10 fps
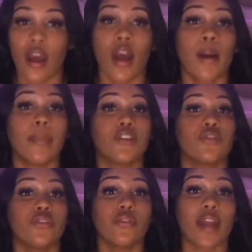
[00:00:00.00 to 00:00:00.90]
But you do
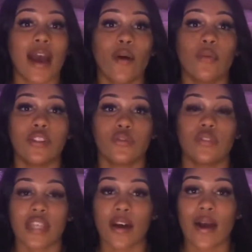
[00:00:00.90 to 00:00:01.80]
not want to
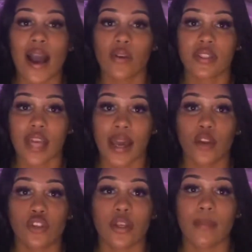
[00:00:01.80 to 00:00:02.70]
tell outsiders
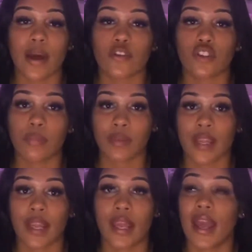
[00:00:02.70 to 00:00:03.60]
about your
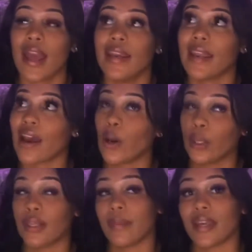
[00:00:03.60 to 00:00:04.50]
plan, not only
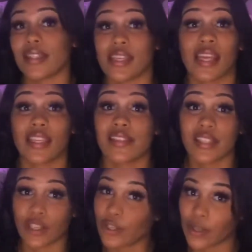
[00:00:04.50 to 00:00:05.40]
because they can steal
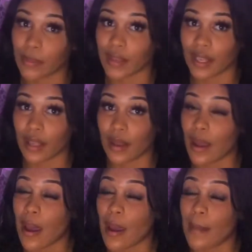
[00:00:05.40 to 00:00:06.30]
your plan,
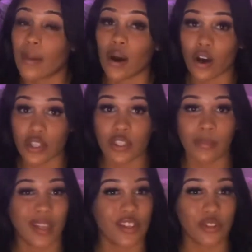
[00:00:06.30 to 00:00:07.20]
but also
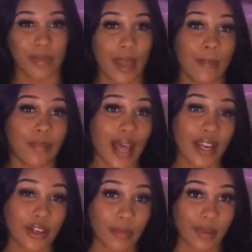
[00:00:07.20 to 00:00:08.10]
because you may block your
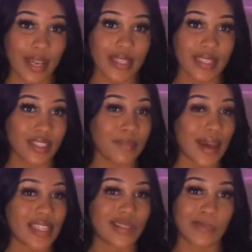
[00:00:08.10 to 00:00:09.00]
blessings by
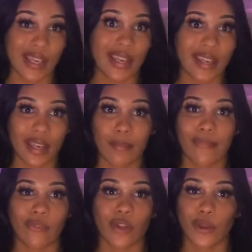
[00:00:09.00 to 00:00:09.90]
speaking it before
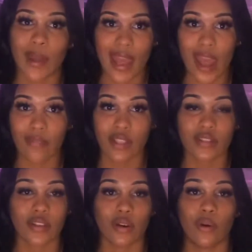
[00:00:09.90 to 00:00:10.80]
you have it.
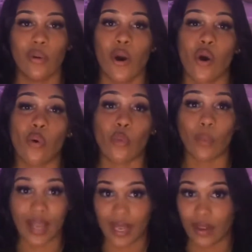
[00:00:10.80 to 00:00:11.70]
So
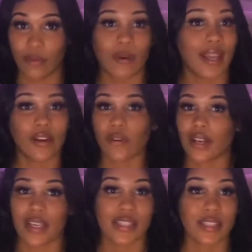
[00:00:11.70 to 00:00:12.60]
wait on it.
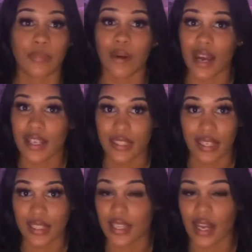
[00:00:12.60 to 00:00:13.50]
It's a process,
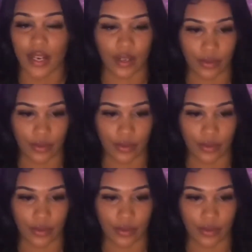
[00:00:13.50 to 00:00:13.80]
I know.